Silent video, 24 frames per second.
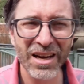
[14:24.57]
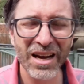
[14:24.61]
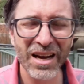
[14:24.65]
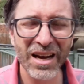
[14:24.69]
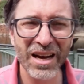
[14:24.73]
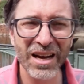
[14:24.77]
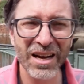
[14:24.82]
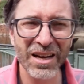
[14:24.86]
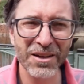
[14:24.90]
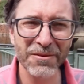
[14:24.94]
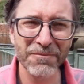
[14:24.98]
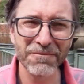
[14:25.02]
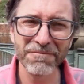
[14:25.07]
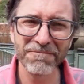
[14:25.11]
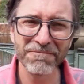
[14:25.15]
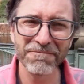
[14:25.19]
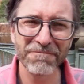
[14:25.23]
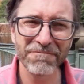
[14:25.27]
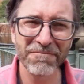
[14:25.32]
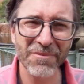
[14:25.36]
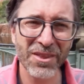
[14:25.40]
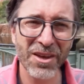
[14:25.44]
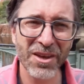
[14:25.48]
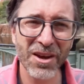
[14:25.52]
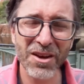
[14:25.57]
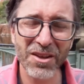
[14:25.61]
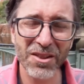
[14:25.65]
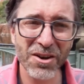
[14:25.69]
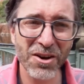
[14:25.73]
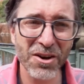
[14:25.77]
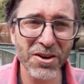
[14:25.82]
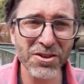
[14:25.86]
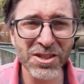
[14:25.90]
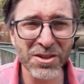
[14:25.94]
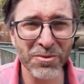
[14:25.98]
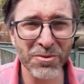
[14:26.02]
Um, there,
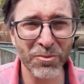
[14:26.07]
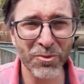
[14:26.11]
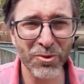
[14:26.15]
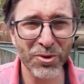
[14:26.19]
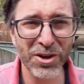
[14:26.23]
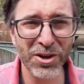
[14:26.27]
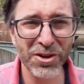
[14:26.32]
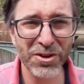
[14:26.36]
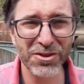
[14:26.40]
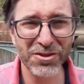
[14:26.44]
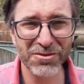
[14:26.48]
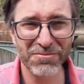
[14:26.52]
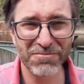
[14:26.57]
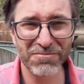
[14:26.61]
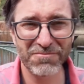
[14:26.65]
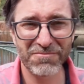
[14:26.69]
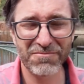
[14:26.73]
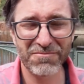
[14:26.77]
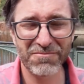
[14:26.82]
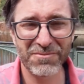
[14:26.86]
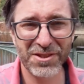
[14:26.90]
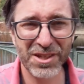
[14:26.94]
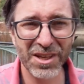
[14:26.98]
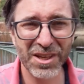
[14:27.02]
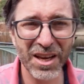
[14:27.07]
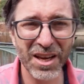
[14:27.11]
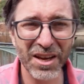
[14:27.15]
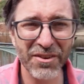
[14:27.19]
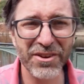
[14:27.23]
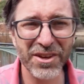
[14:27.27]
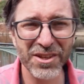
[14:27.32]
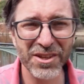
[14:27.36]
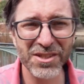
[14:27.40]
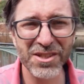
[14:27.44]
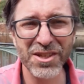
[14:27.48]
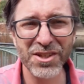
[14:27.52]
there, are some real
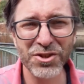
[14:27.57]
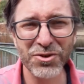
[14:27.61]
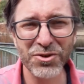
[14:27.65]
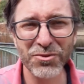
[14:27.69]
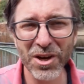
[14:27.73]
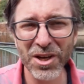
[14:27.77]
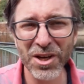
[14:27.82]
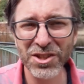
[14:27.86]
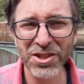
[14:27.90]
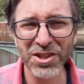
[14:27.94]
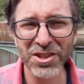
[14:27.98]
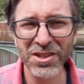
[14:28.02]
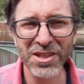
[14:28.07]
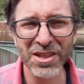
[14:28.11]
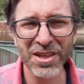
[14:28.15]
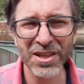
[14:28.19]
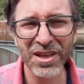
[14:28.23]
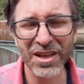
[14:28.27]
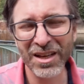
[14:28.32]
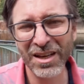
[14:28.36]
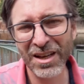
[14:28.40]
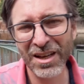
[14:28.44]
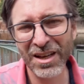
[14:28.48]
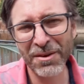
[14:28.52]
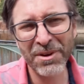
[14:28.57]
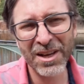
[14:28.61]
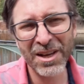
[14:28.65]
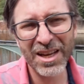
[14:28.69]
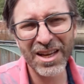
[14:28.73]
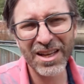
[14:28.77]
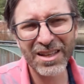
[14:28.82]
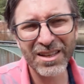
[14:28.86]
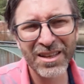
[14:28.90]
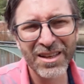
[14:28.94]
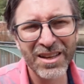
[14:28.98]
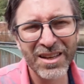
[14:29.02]
significant situations, and, and I'm
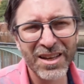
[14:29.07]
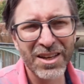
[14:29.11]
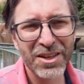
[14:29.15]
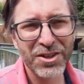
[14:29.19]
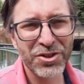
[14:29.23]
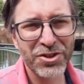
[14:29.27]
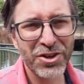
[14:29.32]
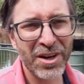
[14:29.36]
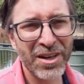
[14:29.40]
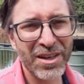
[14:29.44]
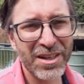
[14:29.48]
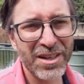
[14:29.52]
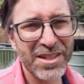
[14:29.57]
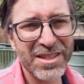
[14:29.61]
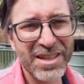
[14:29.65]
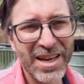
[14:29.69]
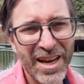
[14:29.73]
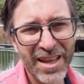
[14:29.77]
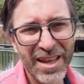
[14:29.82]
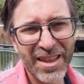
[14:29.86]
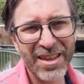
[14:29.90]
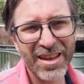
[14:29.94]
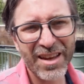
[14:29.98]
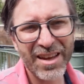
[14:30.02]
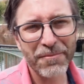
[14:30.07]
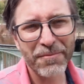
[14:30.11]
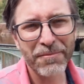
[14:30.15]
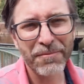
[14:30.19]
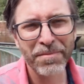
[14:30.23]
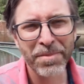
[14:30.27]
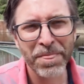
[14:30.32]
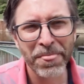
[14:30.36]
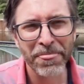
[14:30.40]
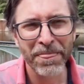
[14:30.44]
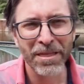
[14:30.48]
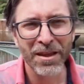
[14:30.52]
not trying to say that
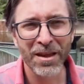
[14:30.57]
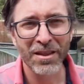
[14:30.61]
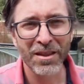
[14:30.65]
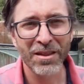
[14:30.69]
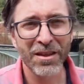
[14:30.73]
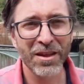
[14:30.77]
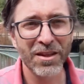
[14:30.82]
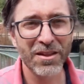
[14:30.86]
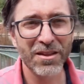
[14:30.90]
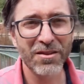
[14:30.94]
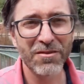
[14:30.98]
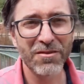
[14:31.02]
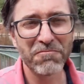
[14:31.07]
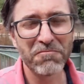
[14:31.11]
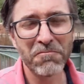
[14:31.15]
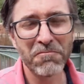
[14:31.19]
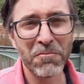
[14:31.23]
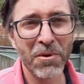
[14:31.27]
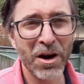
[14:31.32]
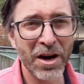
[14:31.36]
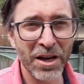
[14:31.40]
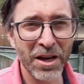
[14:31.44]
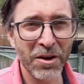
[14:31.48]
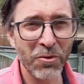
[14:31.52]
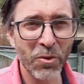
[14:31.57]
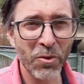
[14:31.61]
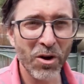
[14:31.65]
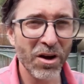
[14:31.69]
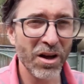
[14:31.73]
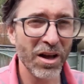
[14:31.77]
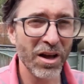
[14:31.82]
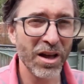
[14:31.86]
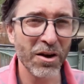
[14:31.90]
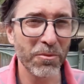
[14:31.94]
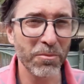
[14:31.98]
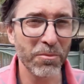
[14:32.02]
that money
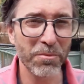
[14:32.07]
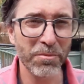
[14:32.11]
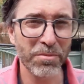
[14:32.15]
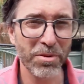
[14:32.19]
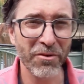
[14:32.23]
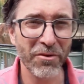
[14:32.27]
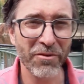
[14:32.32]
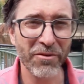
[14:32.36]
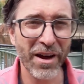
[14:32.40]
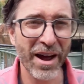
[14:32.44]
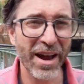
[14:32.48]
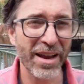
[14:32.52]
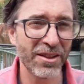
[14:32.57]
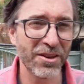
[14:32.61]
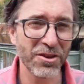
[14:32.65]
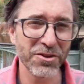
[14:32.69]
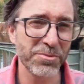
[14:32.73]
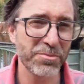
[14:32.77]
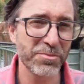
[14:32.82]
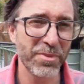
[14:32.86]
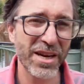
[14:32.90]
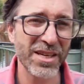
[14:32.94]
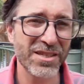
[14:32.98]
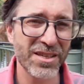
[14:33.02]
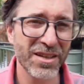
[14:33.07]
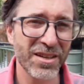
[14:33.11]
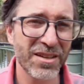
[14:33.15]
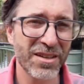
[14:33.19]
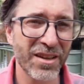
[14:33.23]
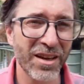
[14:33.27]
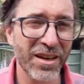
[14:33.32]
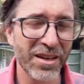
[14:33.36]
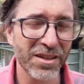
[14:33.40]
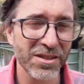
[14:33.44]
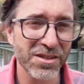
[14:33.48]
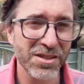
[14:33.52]
won't help provide those basic
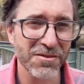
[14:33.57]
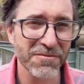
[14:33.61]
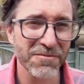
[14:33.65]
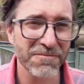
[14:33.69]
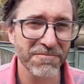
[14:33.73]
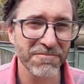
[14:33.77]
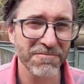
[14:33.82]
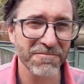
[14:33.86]
things.